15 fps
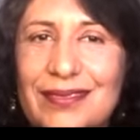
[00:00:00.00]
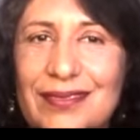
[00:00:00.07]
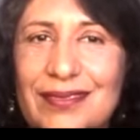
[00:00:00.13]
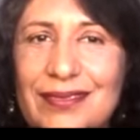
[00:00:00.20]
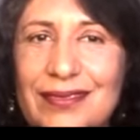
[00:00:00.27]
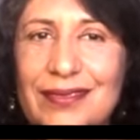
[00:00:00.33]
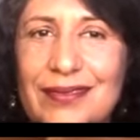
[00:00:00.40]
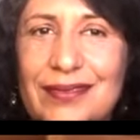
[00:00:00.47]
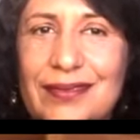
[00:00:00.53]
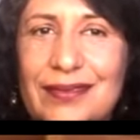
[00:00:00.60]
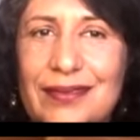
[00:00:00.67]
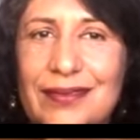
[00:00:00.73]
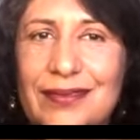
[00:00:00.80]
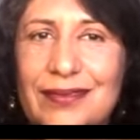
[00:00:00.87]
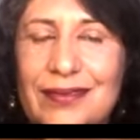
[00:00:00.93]

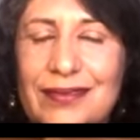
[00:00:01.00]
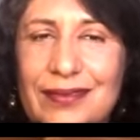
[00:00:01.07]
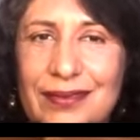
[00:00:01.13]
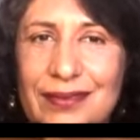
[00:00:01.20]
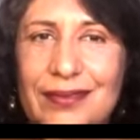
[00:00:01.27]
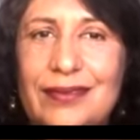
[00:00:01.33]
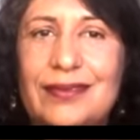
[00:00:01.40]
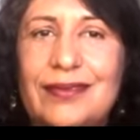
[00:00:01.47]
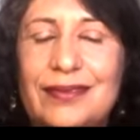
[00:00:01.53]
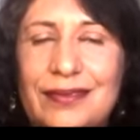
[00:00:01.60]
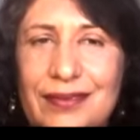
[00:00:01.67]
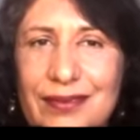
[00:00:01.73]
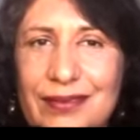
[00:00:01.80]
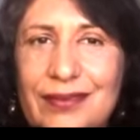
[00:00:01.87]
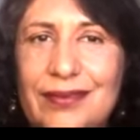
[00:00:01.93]

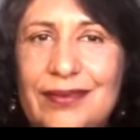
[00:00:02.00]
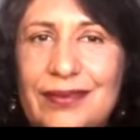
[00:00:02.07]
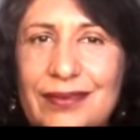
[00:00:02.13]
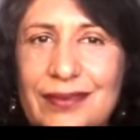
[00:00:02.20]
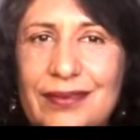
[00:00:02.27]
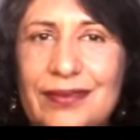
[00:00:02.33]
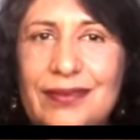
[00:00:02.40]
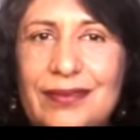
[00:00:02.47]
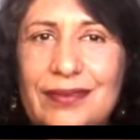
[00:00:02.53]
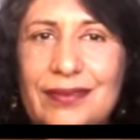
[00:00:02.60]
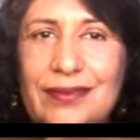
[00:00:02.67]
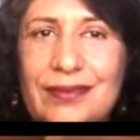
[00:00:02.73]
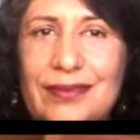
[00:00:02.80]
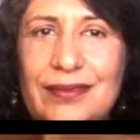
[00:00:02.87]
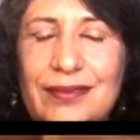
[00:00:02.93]

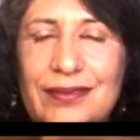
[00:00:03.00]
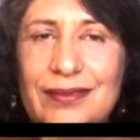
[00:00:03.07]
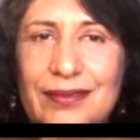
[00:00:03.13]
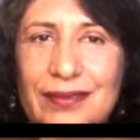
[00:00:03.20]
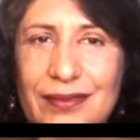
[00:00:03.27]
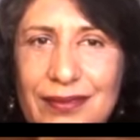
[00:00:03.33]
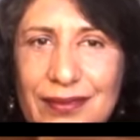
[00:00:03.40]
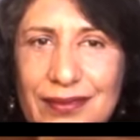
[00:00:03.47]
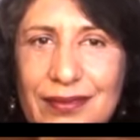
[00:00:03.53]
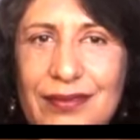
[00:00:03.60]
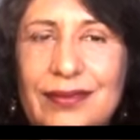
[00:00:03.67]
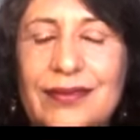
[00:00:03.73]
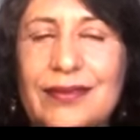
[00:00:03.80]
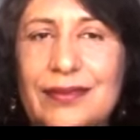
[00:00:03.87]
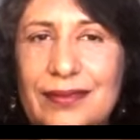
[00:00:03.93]

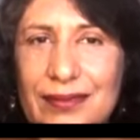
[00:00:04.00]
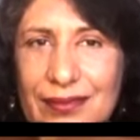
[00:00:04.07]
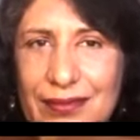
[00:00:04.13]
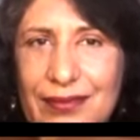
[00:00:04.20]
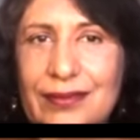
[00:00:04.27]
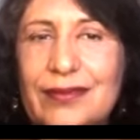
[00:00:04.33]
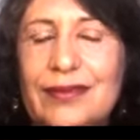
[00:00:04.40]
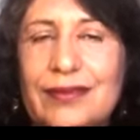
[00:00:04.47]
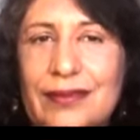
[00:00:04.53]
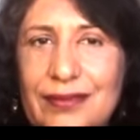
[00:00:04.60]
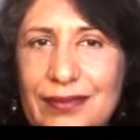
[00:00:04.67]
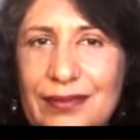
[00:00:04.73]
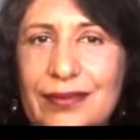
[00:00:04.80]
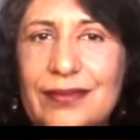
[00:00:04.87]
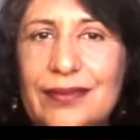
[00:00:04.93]

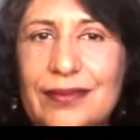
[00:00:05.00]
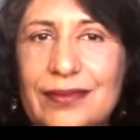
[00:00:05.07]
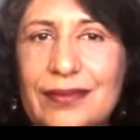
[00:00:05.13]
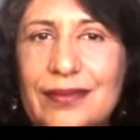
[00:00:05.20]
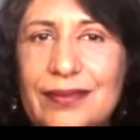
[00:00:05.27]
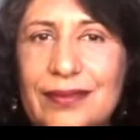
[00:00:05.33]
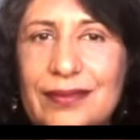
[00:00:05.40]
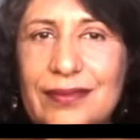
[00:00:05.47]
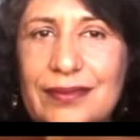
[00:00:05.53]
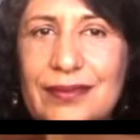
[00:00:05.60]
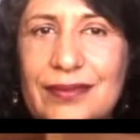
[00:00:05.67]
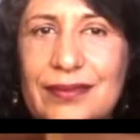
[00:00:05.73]
The person shown says nothing.